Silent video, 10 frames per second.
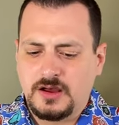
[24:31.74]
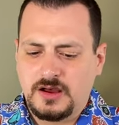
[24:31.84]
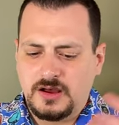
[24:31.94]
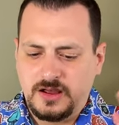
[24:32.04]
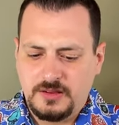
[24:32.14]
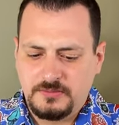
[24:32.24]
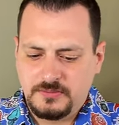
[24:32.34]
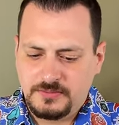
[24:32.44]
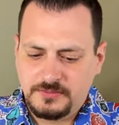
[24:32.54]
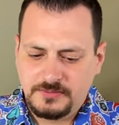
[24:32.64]

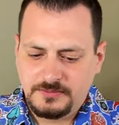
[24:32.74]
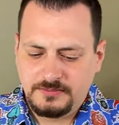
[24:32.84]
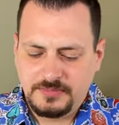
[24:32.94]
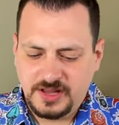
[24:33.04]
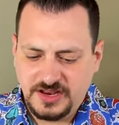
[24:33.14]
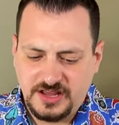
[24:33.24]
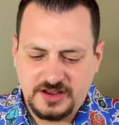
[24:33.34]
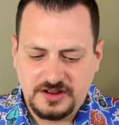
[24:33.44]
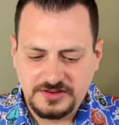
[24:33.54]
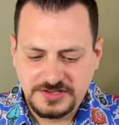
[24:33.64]
I'm planning
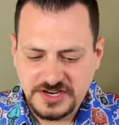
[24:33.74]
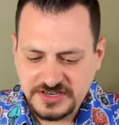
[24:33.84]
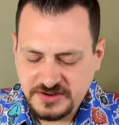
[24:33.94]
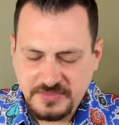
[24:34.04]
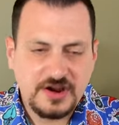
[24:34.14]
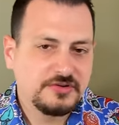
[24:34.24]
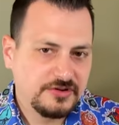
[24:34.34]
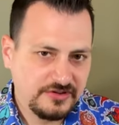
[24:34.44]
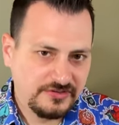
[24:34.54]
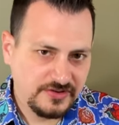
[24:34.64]
on changing
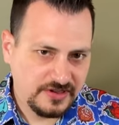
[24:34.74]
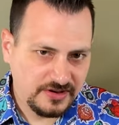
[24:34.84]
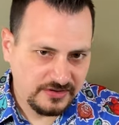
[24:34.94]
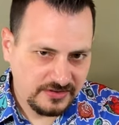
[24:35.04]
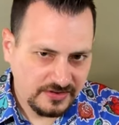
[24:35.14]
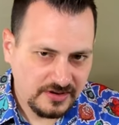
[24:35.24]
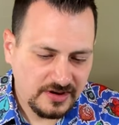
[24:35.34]
powders for this